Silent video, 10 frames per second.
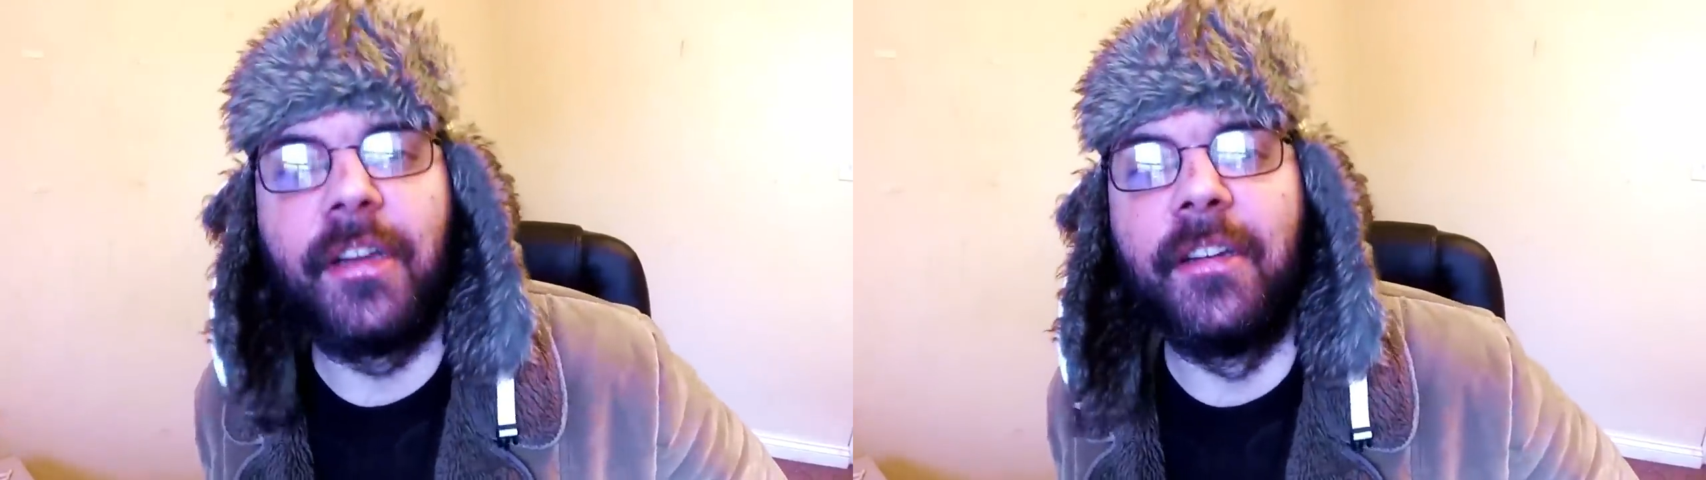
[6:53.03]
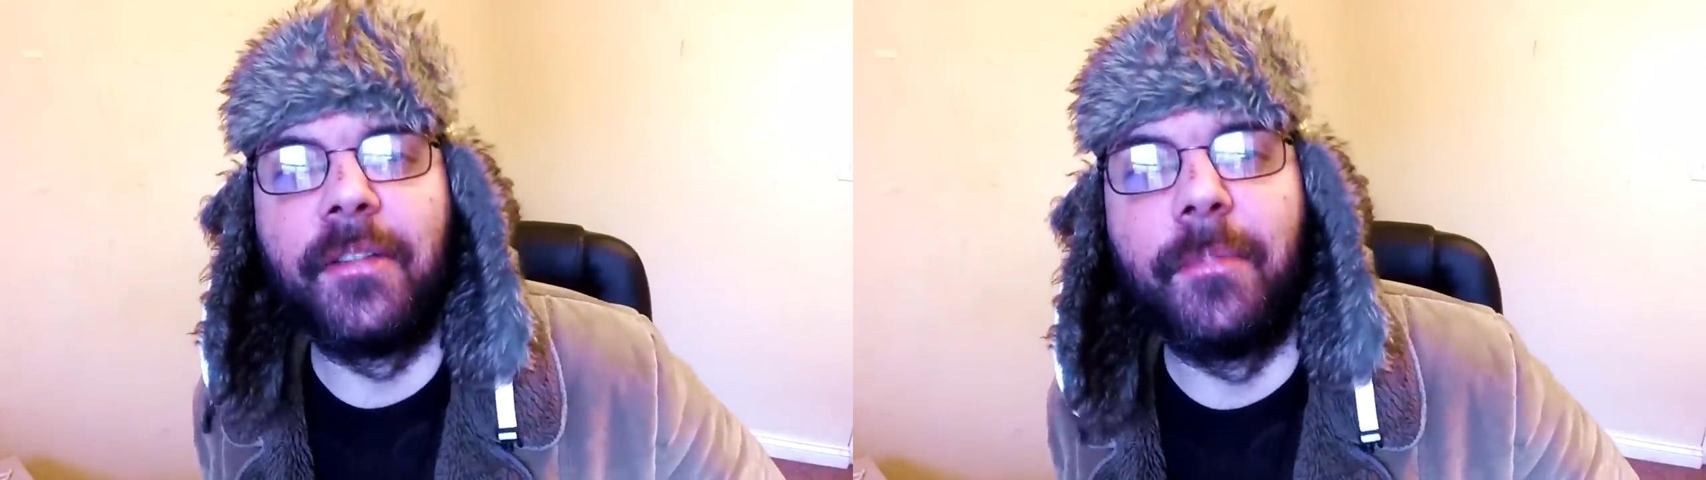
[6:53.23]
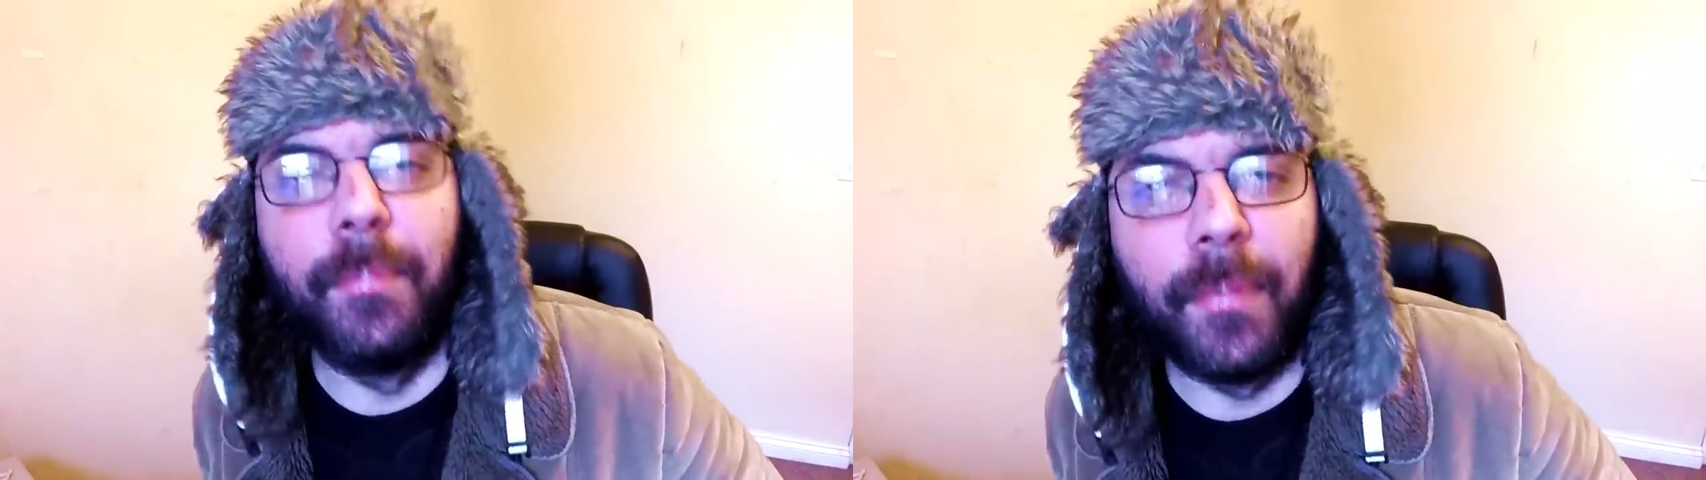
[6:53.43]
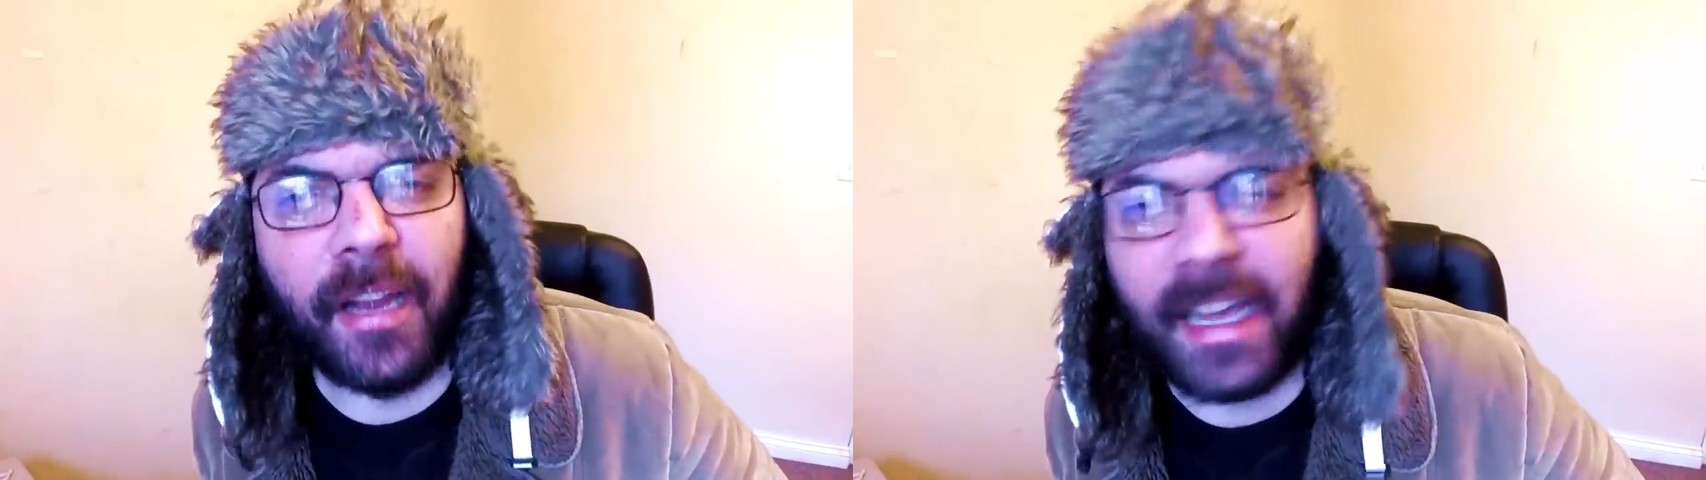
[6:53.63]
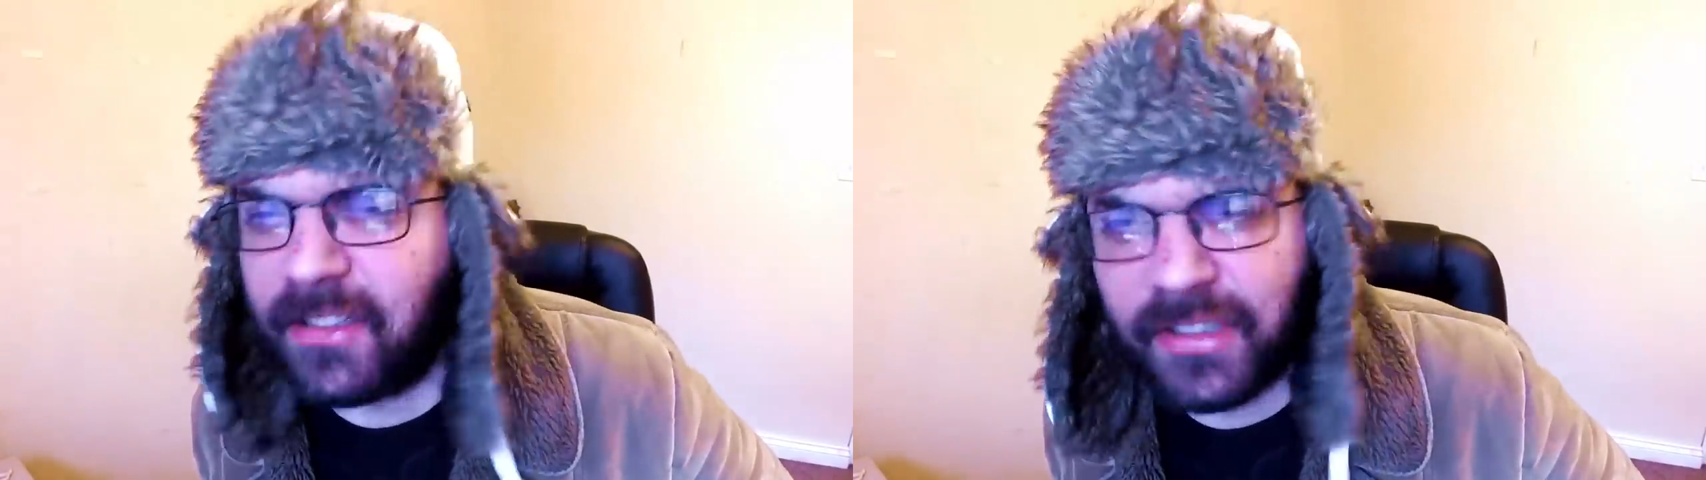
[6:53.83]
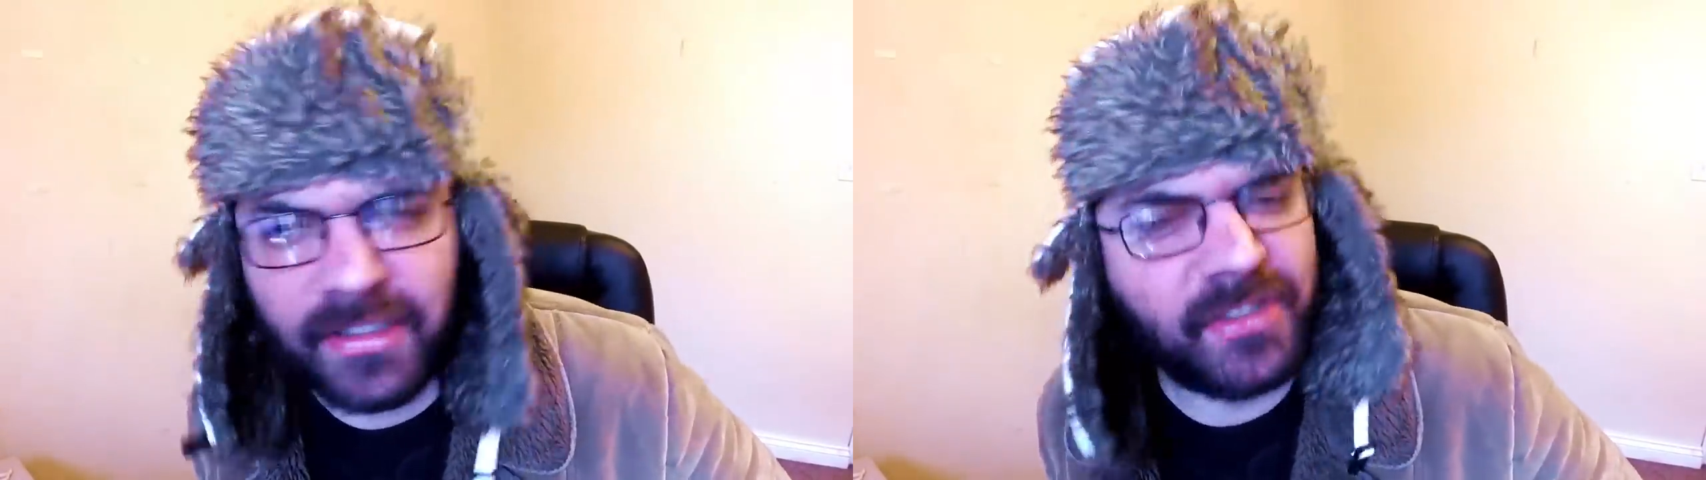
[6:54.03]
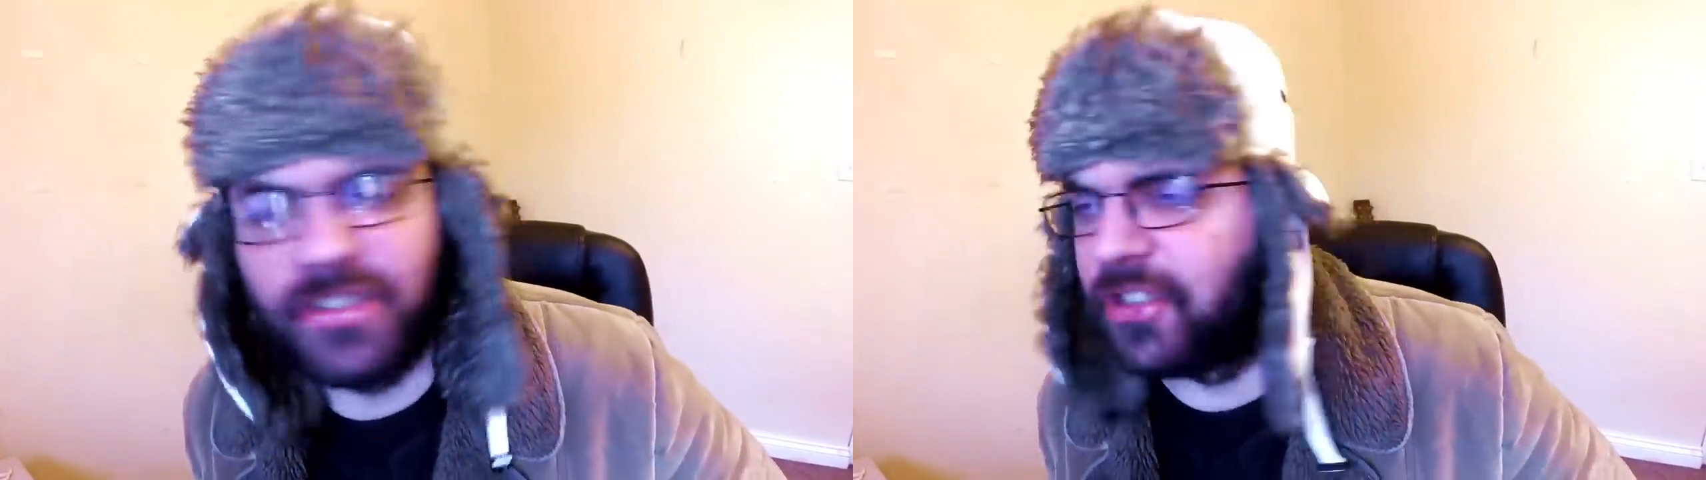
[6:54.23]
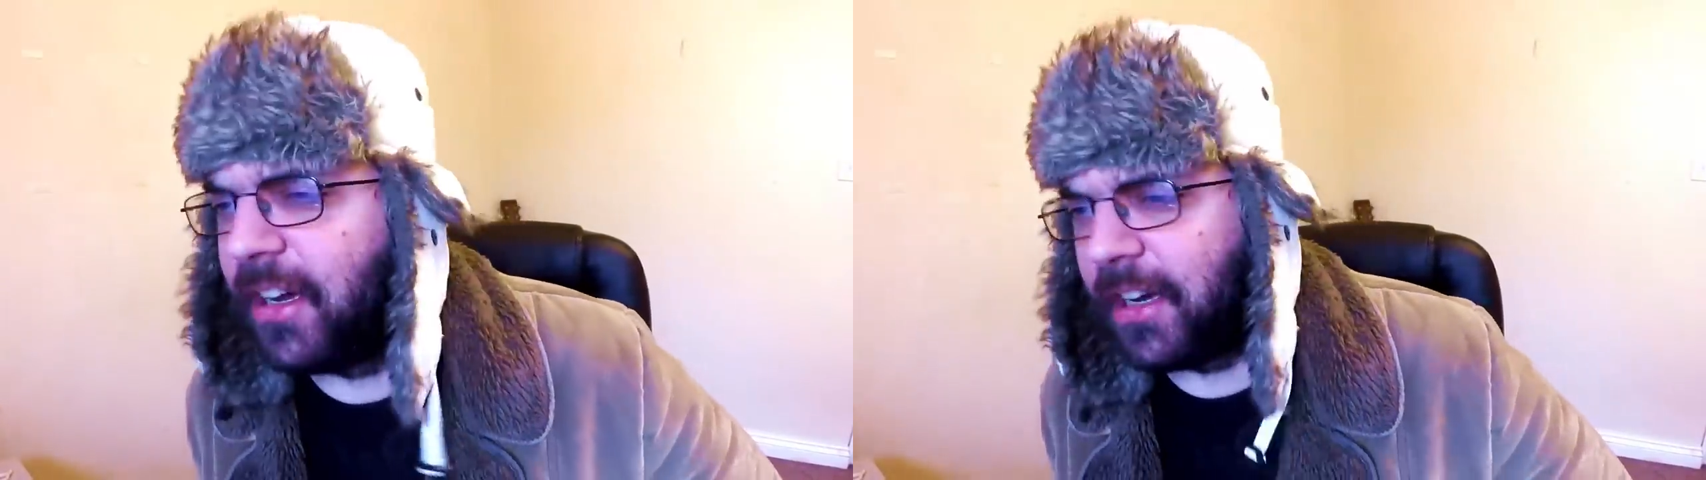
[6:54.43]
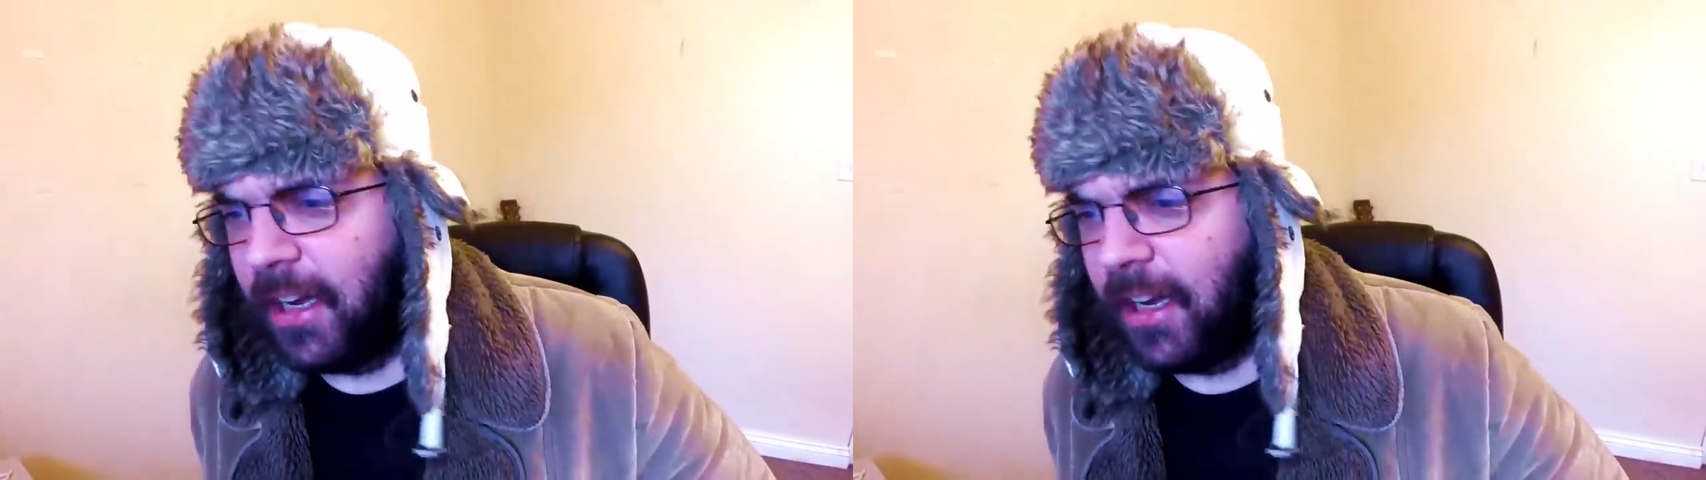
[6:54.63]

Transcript: and molasses. Shut